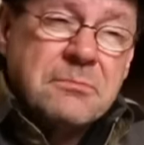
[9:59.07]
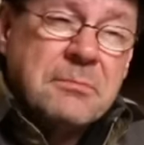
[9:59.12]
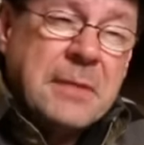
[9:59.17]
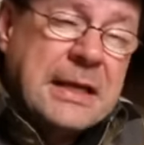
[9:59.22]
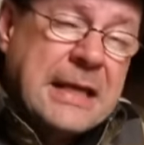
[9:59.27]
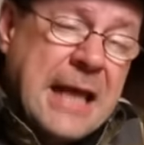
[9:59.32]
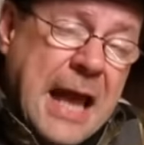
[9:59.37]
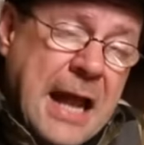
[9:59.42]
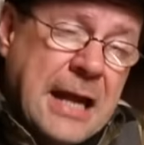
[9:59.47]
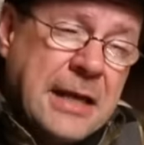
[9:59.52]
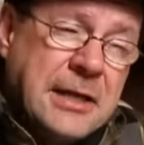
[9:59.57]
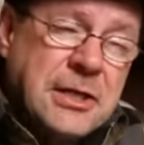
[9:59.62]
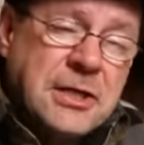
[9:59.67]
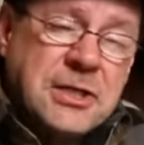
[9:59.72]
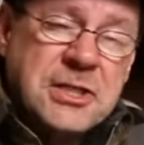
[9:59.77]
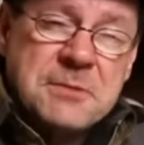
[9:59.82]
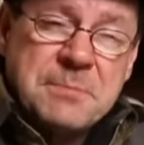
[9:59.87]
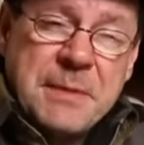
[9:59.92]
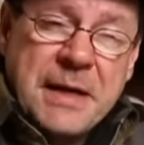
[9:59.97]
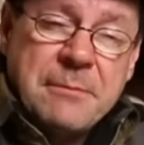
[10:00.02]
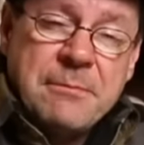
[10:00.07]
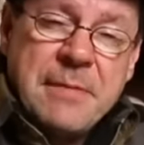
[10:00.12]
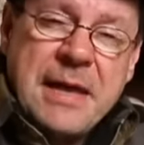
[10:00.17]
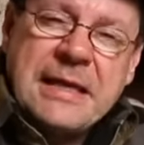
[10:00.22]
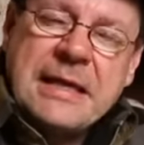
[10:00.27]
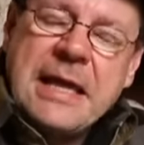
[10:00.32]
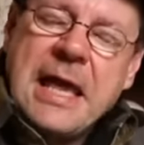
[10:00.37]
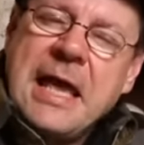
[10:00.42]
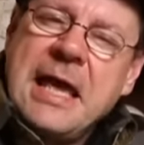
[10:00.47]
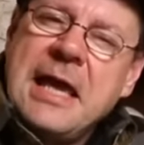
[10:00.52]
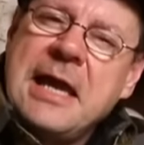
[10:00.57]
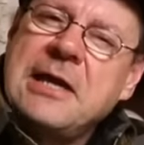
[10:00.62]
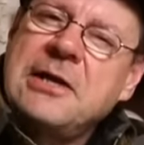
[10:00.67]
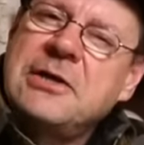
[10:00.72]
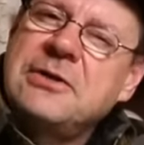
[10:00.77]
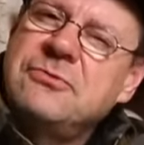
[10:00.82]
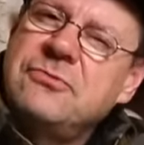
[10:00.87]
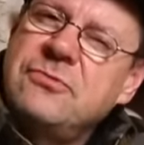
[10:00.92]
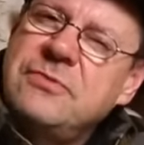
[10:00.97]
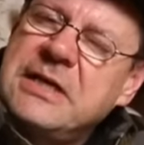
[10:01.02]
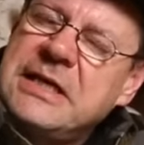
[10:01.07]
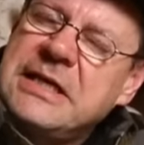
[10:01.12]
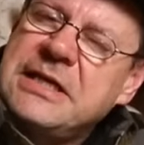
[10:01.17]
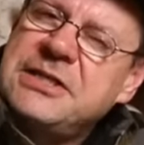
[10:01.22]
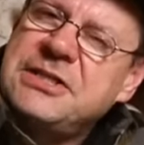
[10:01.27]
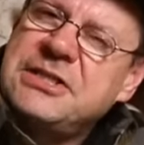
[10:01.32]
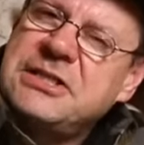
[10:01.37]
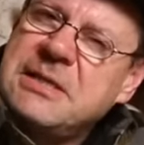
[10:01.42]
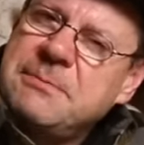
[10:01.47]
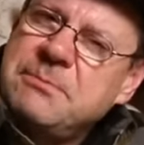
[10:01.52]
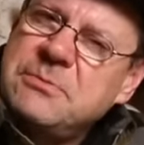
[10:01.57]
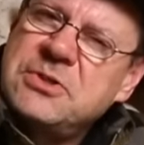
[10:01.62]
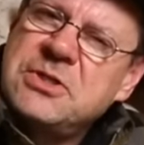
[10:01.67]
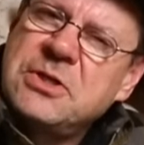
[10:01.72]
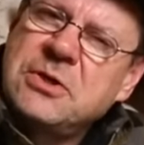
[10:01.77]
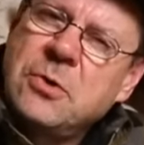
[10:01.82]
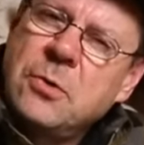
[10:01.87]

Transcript: Macallan and Springbank, it could really seem to